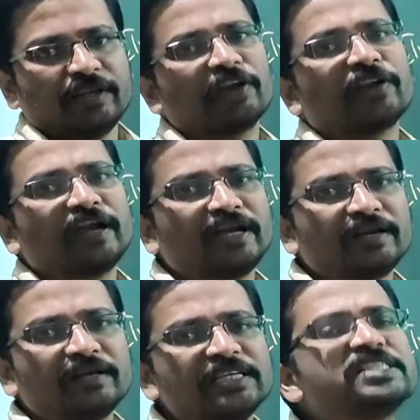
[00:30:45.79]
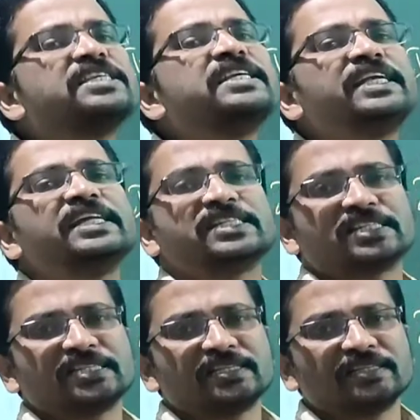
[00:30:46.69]
Dark red is
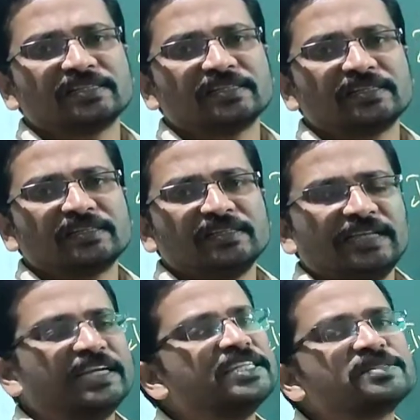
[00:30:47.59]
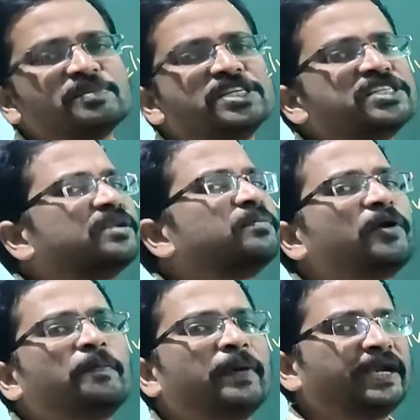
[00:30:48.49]
intense. Intense means
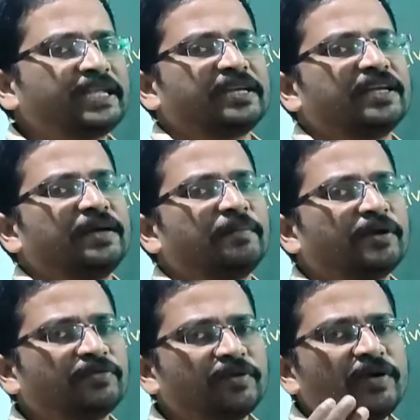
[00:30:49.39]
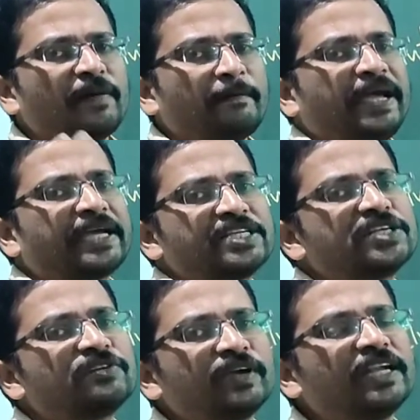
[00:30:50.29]
number of packets
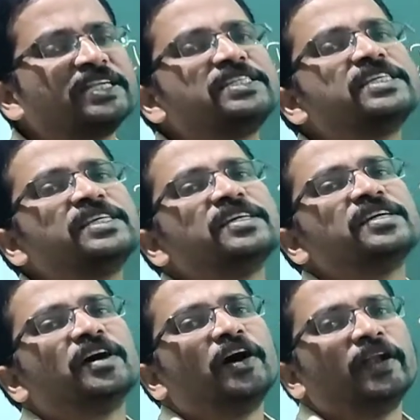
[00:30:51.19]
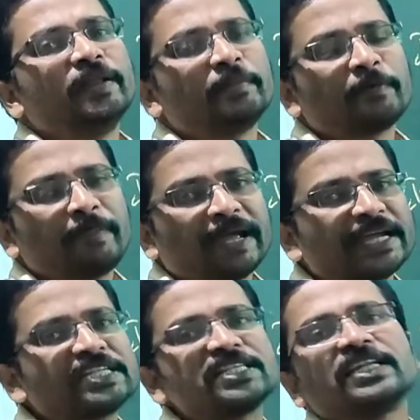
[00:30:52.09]
of energy, number of
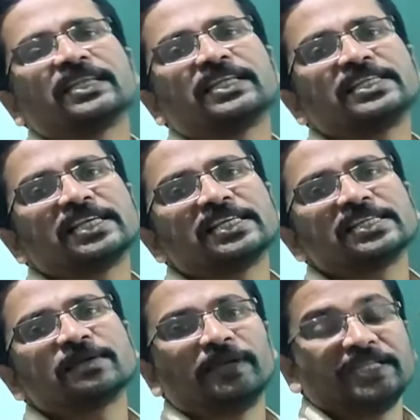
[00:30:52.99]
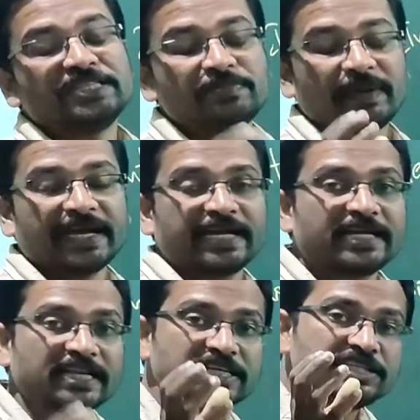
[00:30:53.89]
packets are increases, but each
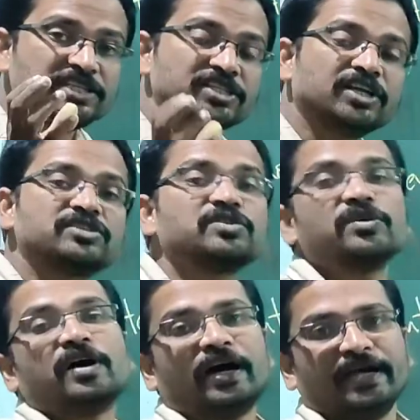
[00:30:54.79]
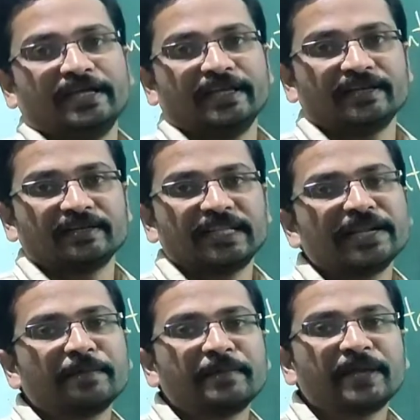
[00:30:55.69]
packet energy is also higher
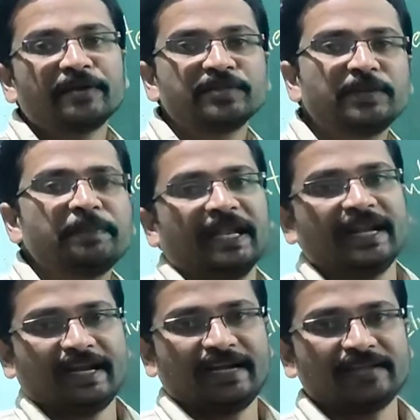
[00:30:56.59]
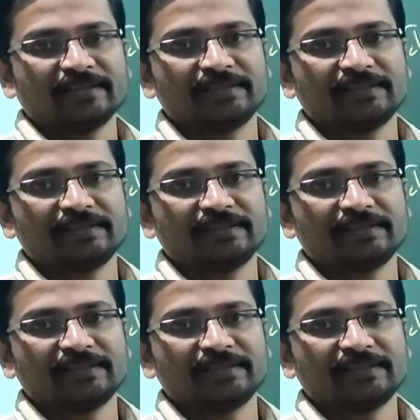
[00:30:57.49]
than compared to the pale red.